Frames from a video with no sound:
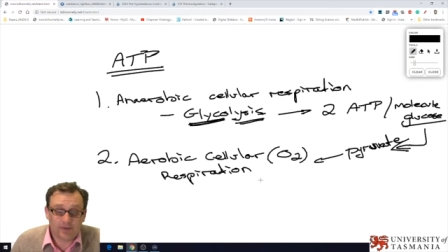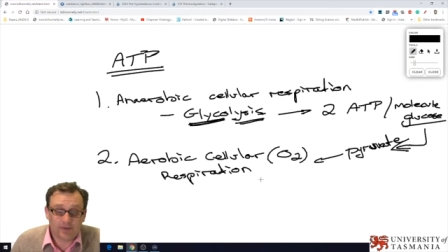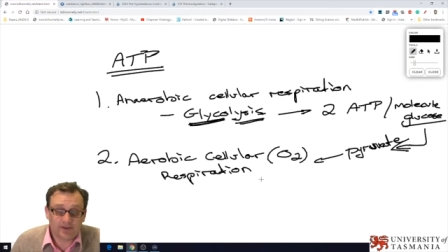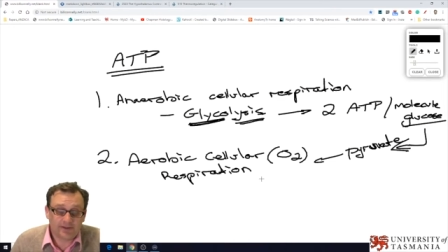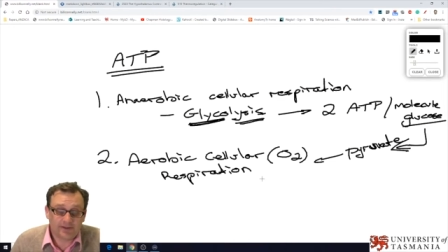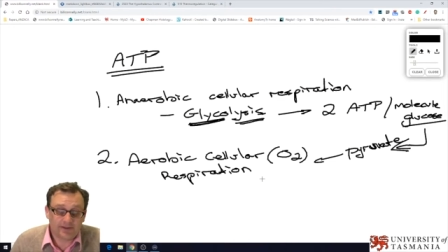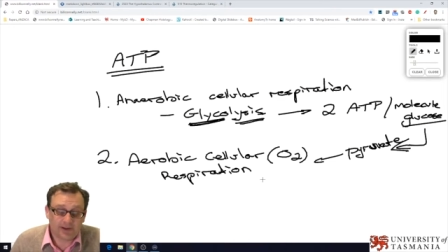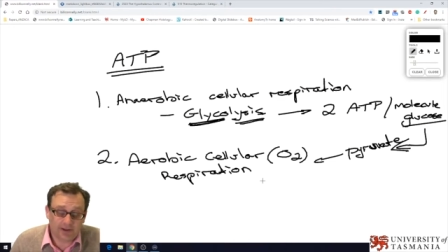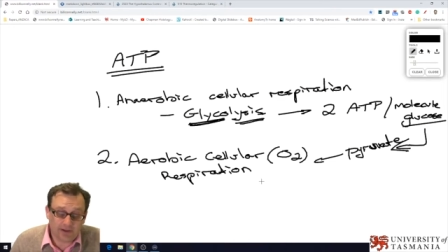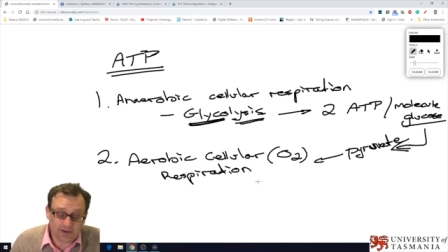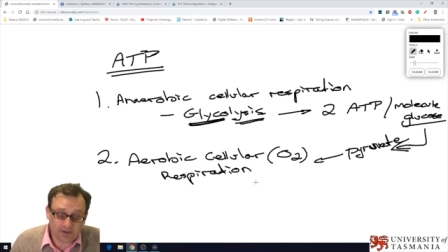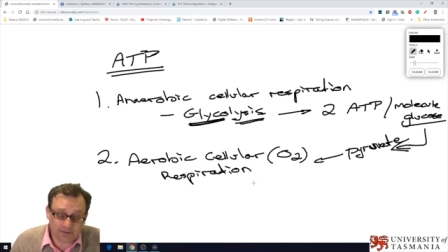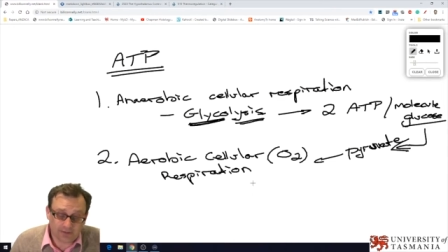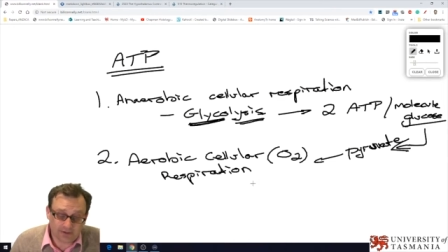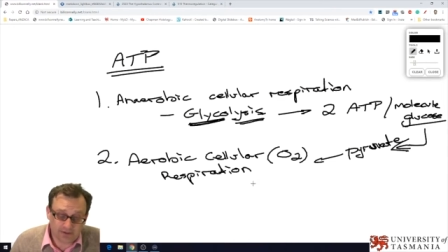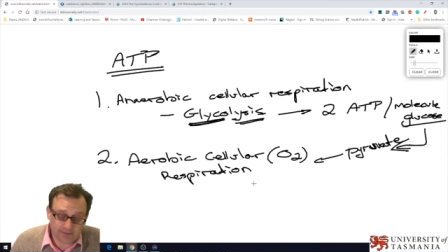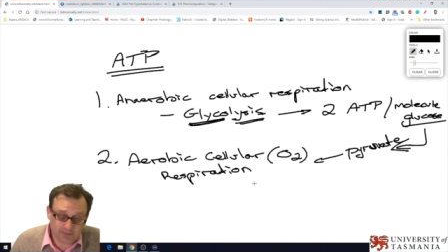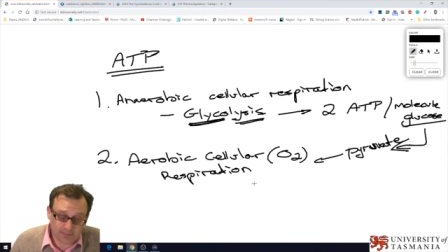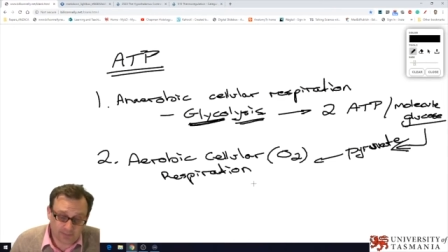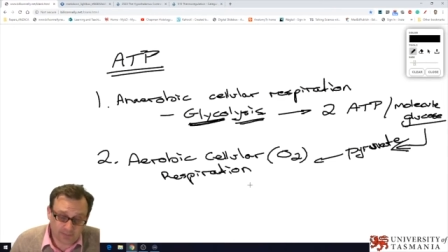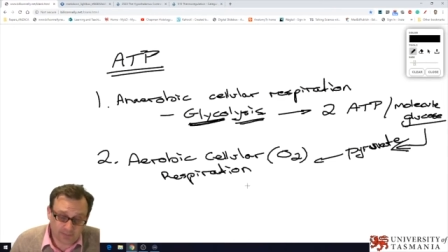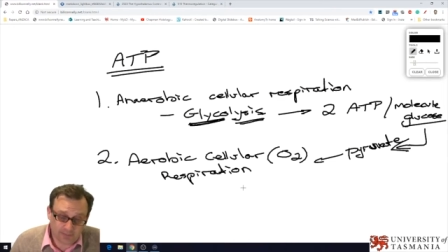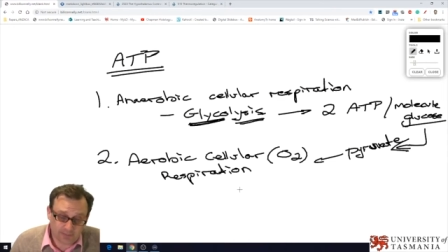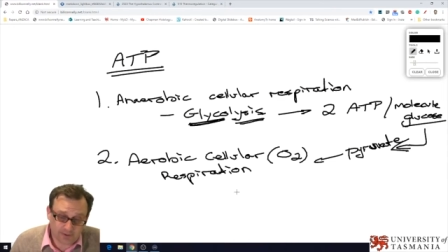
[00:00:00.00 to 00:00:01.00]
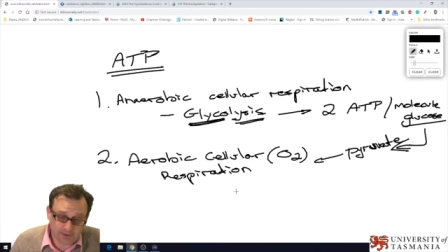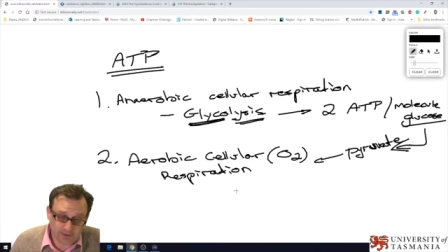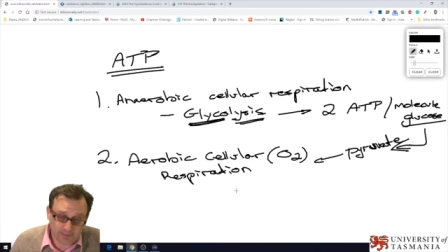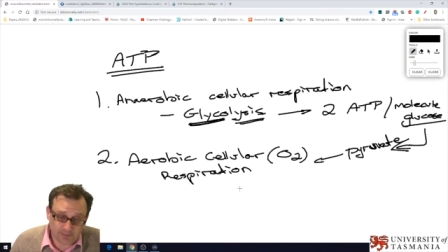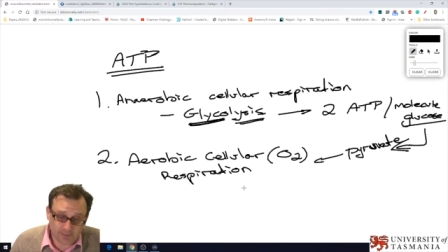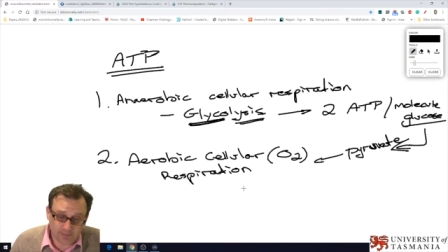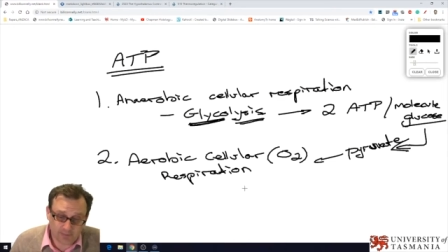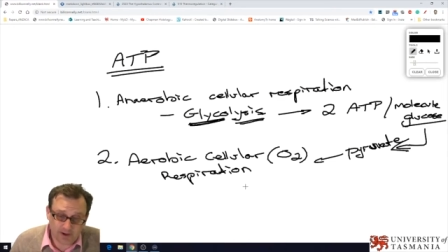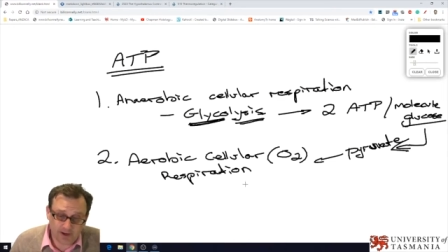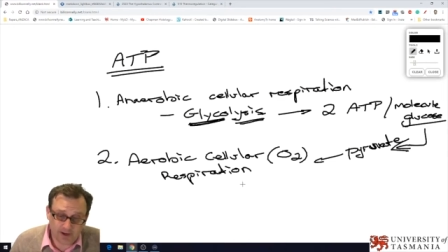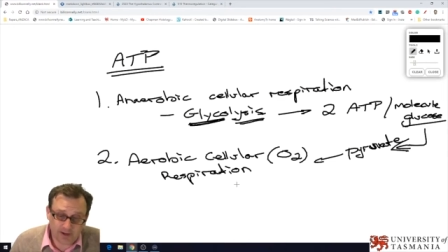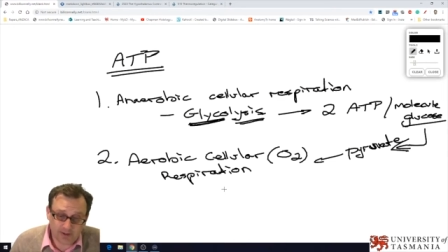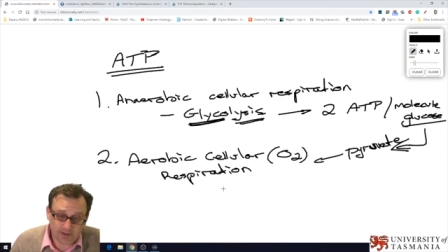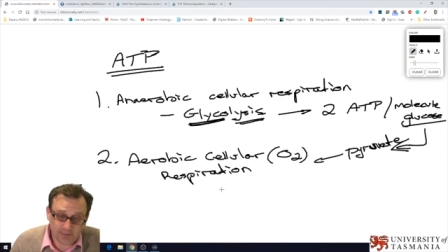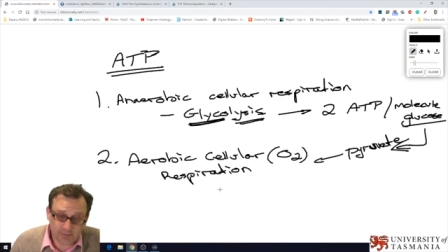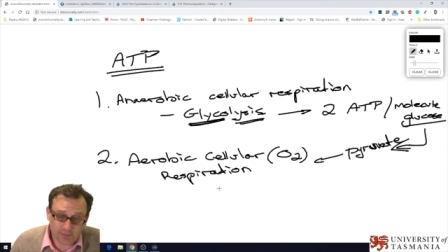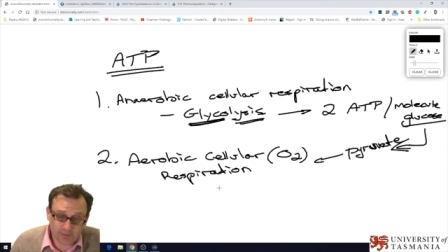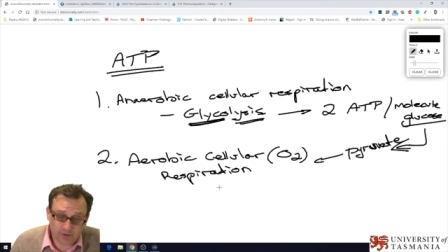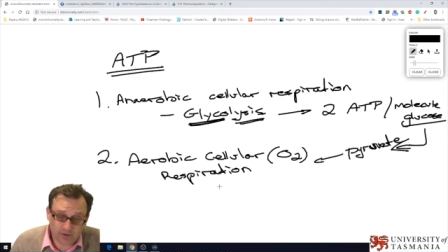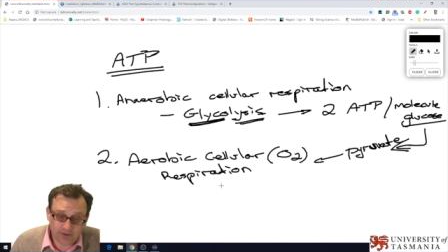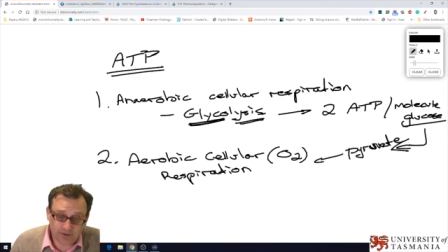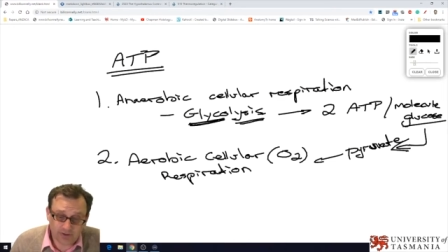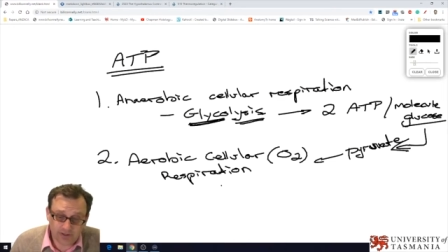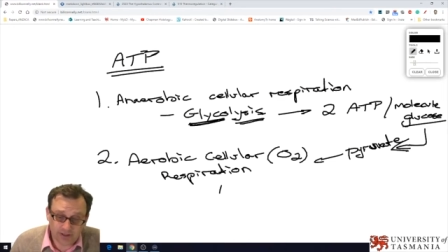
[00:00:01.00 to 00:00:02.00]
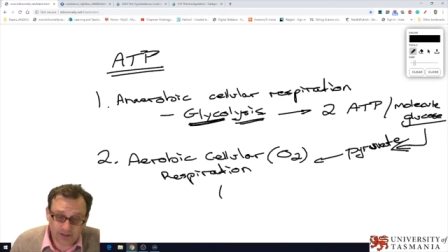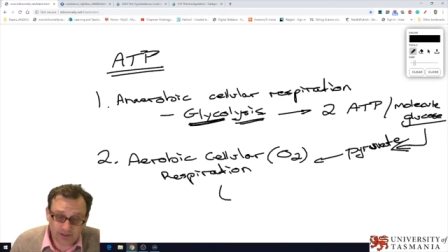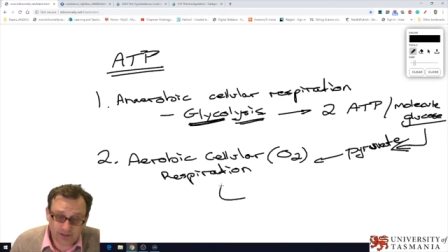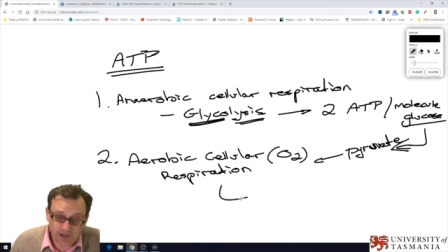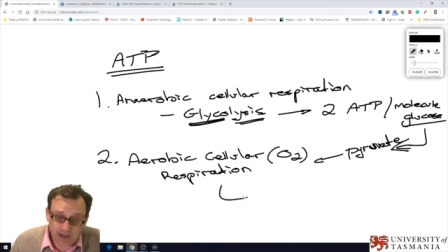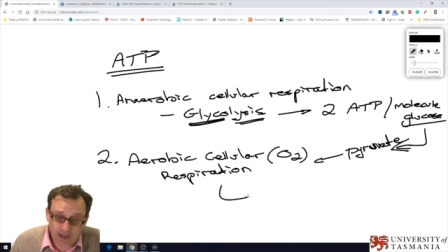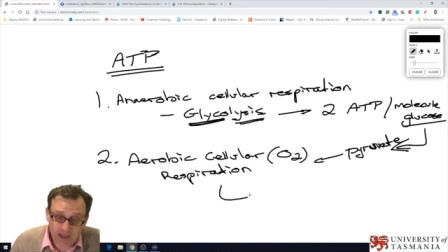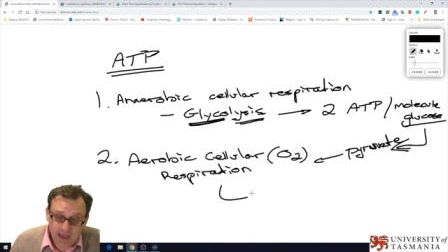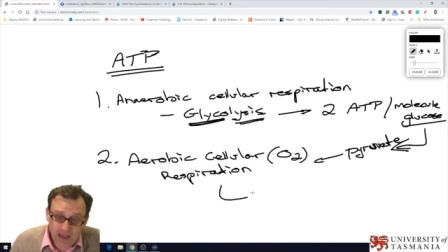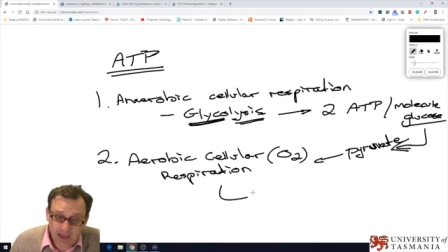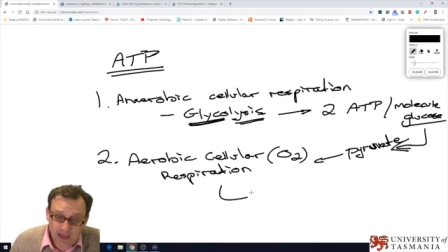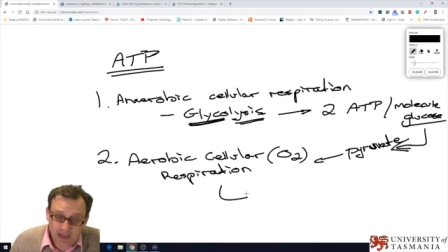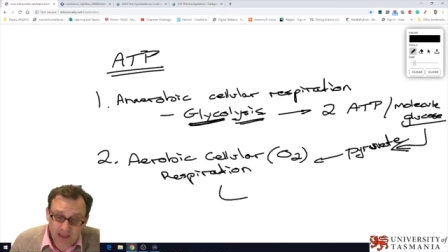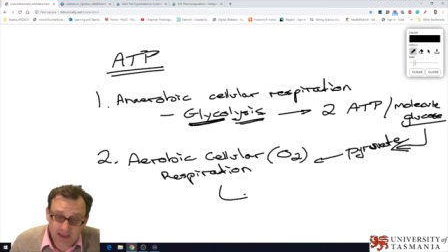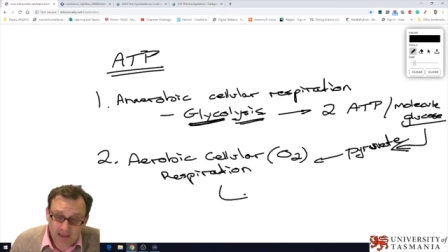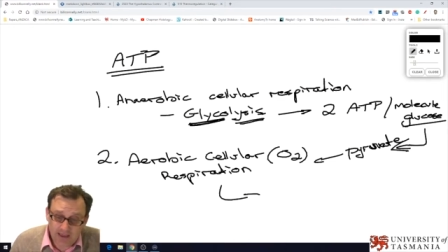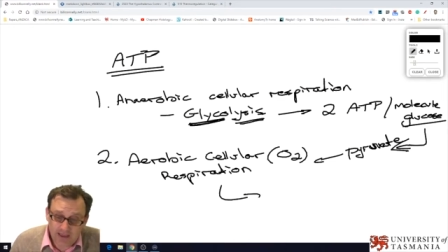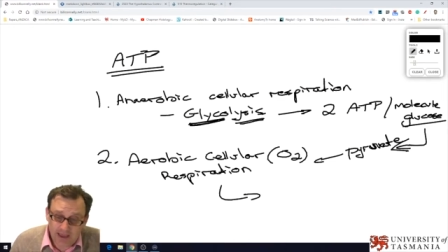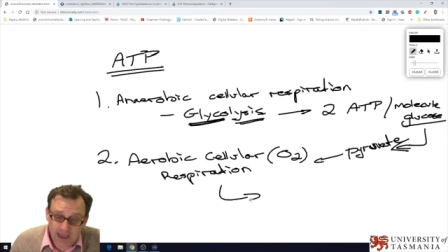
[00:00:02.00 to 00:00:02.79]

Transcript: aerobic cellular res- respiration process,